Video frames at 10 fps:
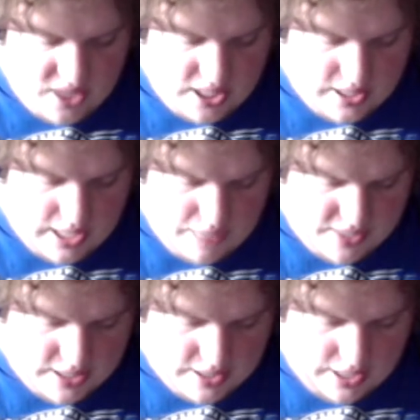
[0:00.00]
The
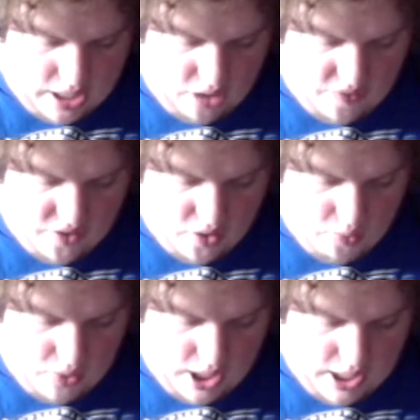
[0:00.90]
saber itself
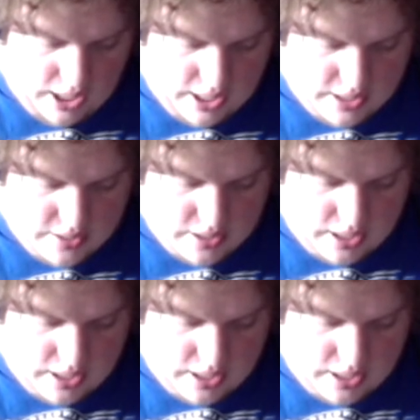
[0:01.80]
was